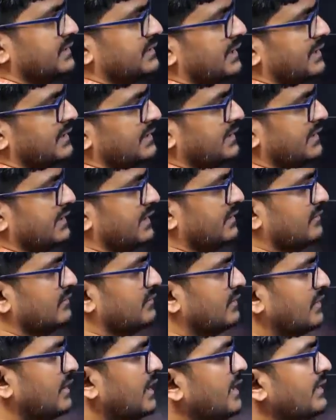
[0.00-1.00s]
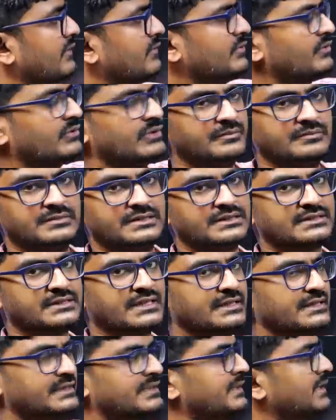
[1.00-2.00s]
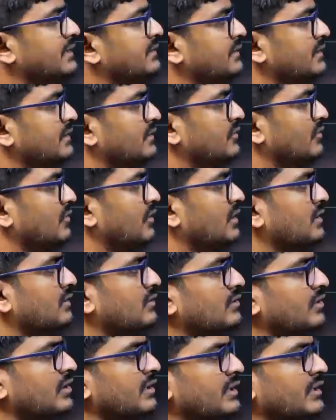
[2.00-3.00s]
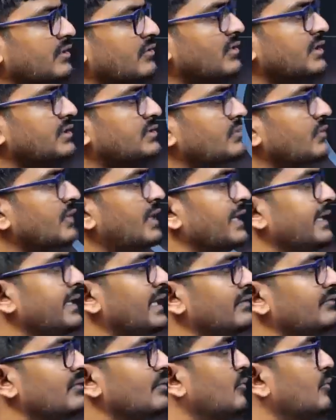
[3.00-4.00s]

sin theta, R into mg sin theta, torque equals to I alpha.